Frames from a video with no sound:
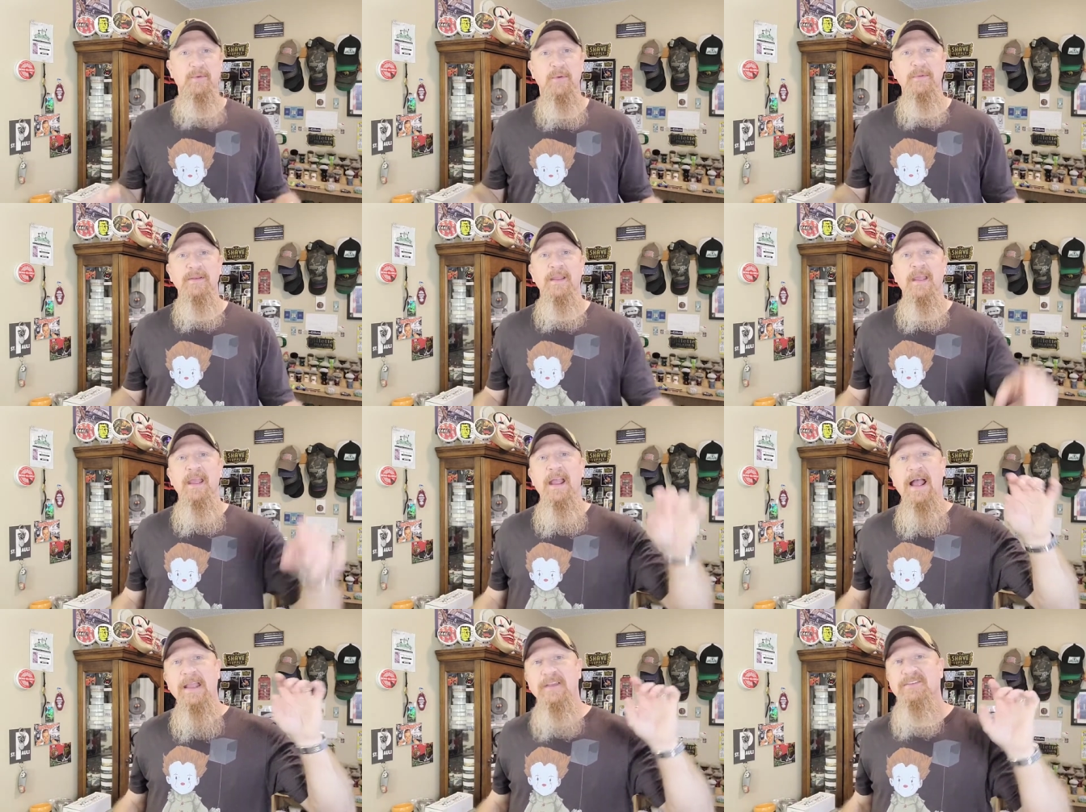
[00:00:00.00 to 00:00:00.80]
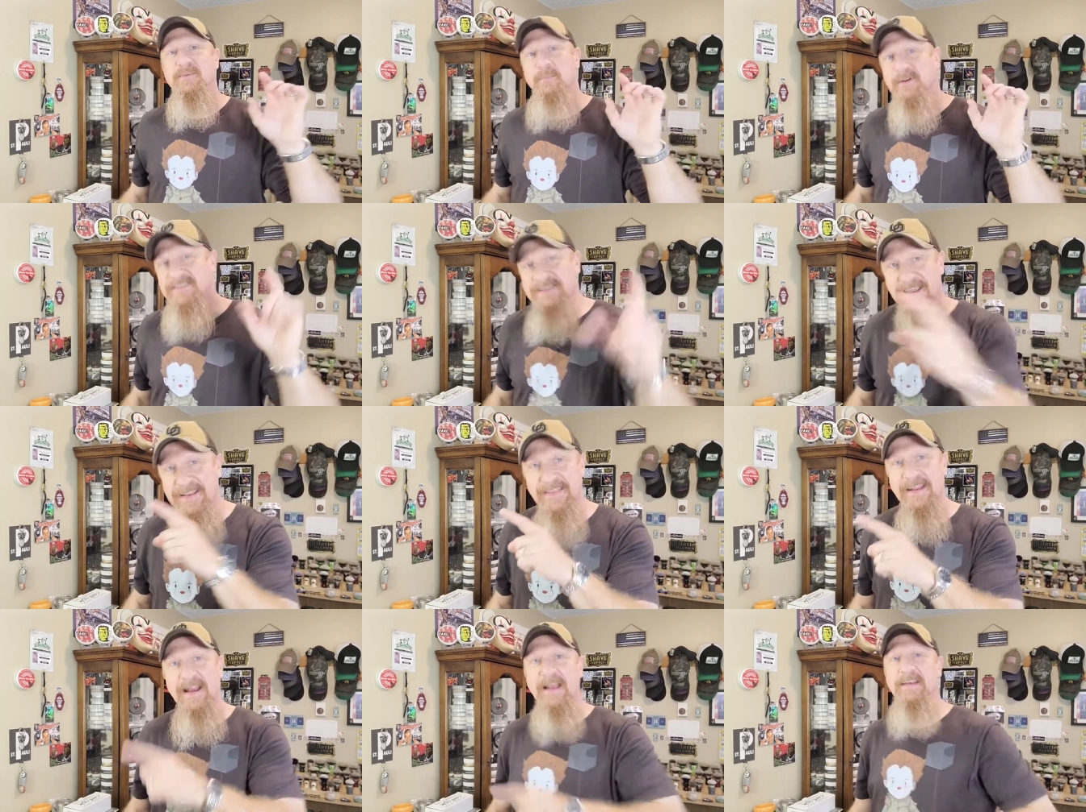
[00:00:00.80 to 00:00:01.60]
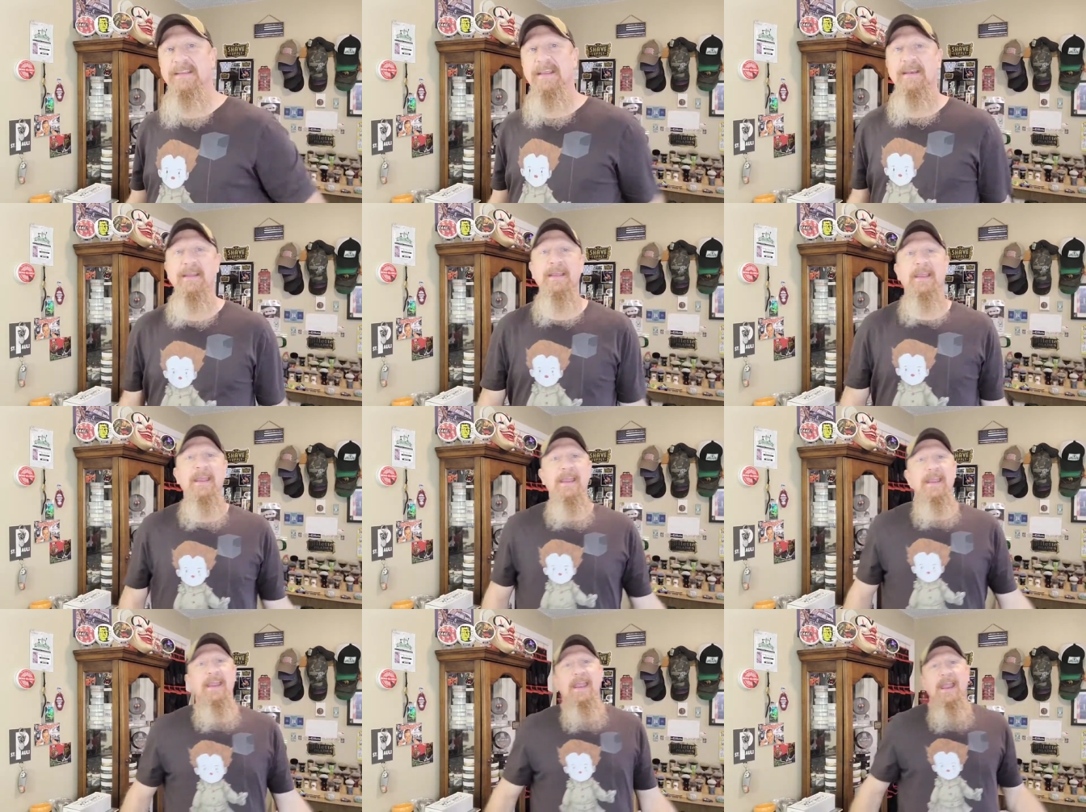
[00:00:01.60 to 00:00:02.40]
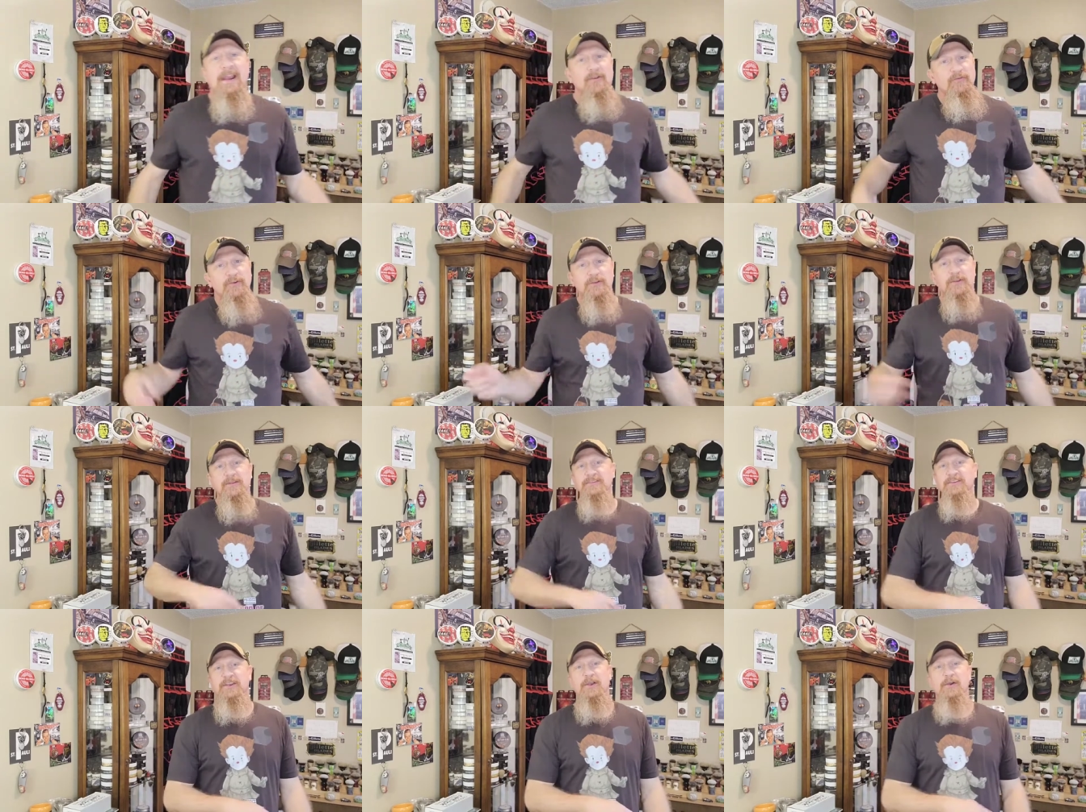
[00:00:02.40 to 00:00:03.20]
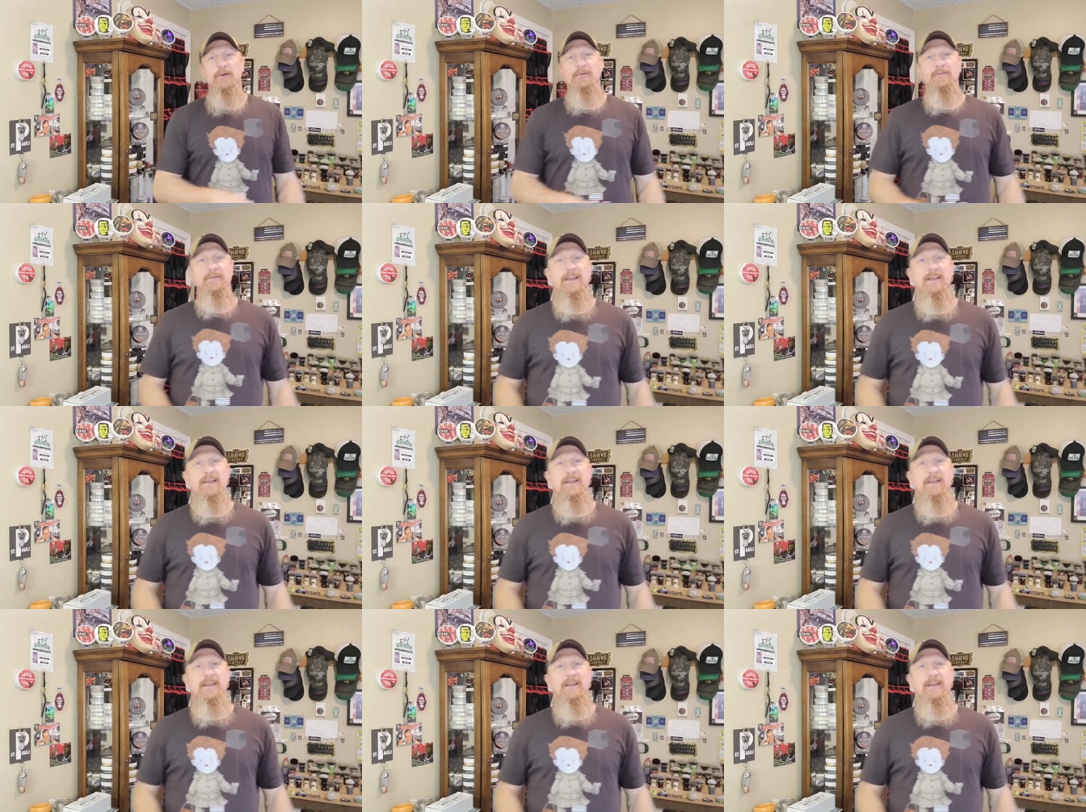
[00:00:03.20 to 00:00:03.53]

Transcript: woman. I used to pretend that I did. And a few years ago,